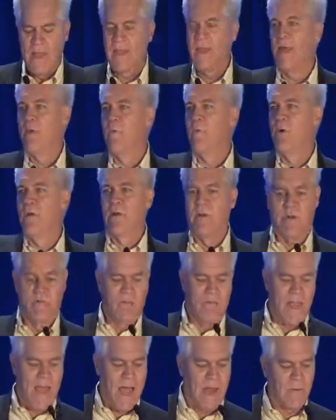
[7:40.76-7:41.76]
Ken Witter
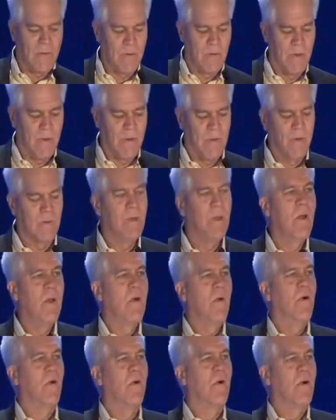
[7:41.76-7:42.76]
of Lateral
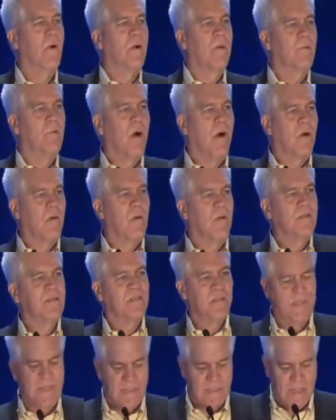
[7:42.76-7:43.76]
or Paul
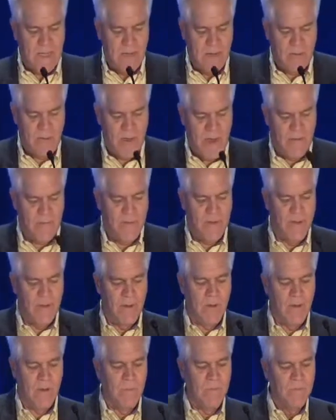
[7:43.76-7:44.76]
Grossman at Telegraph
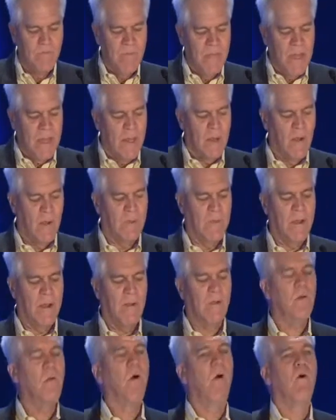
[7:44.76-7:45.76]
Hill, you know,
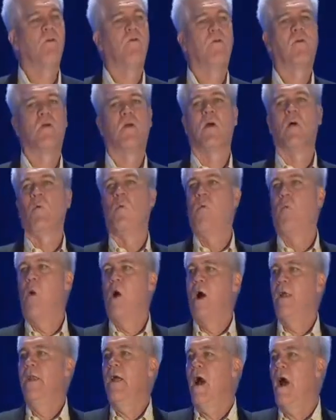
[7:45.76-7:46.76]
there are over
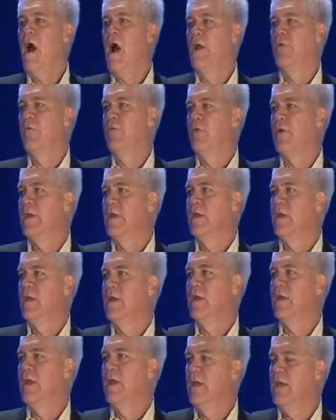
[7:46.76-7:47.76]
100
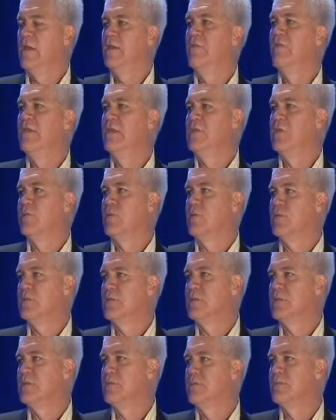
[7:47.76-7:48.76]

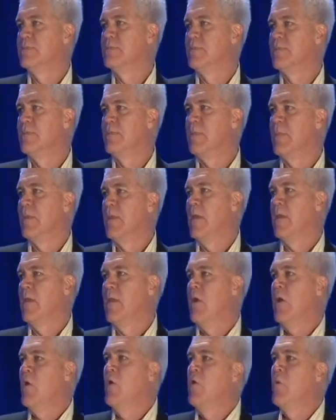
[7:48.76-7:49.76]
individuals
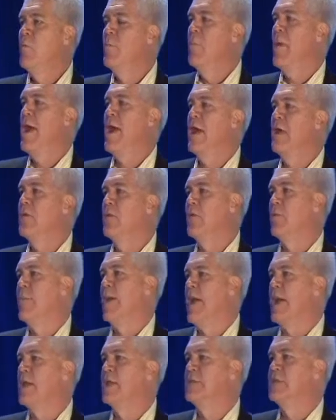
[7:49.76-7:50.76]
who make or
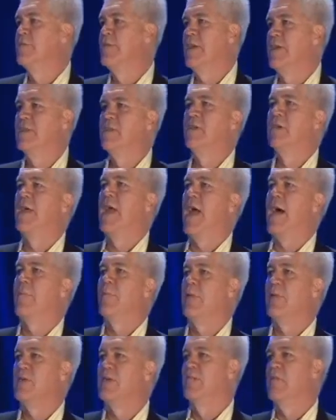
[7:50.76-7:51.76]
manage venture
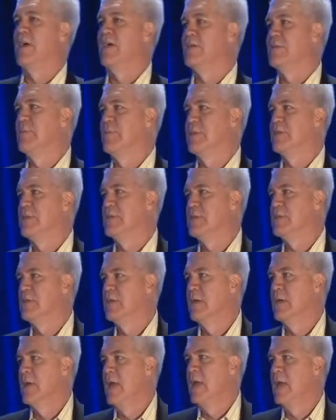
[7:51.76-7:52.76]
capital investments
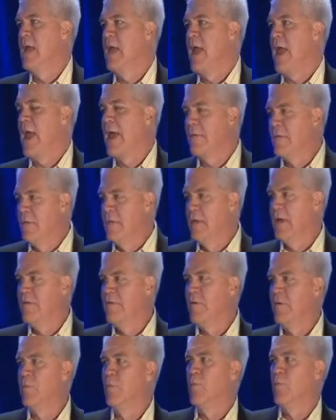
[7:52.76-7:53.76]
and
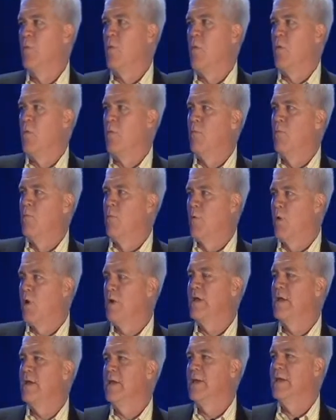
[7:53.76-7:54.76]
live and
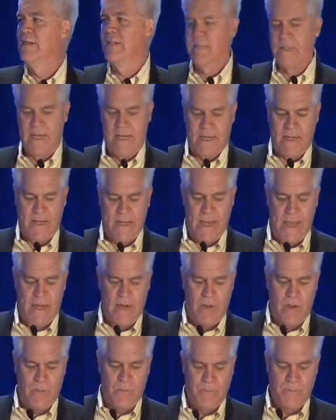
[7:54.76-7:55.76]
work in San
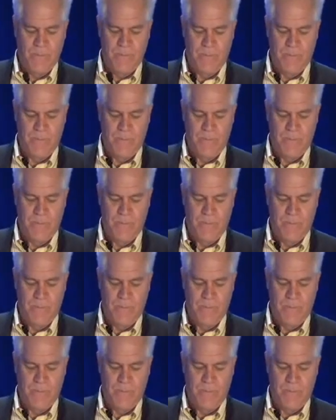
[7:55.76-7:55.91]
Diego.